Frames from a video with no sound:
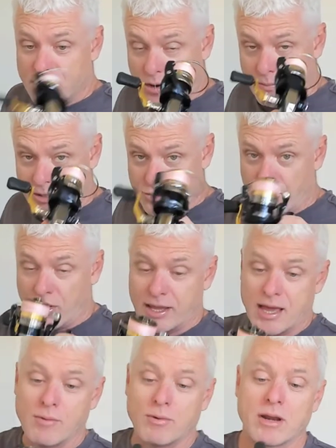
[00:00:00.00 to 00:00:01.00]
I'll be
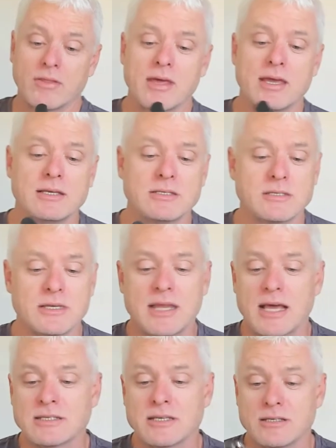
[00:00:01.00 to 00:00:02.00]
trying out one of these, the
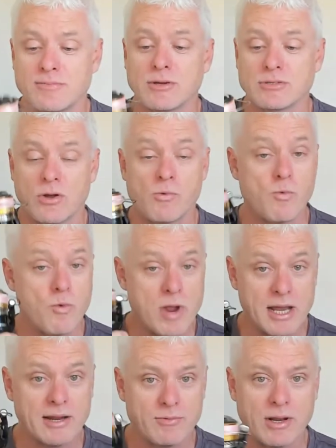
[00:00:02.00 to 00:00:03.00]
Nascis, because I
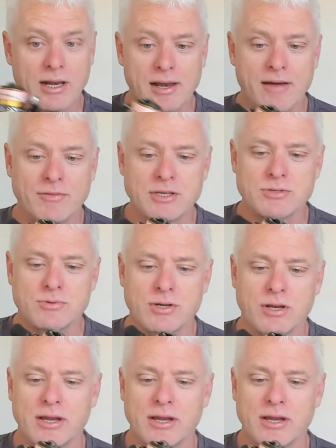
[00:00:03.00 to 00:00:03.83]
really, really love this reel.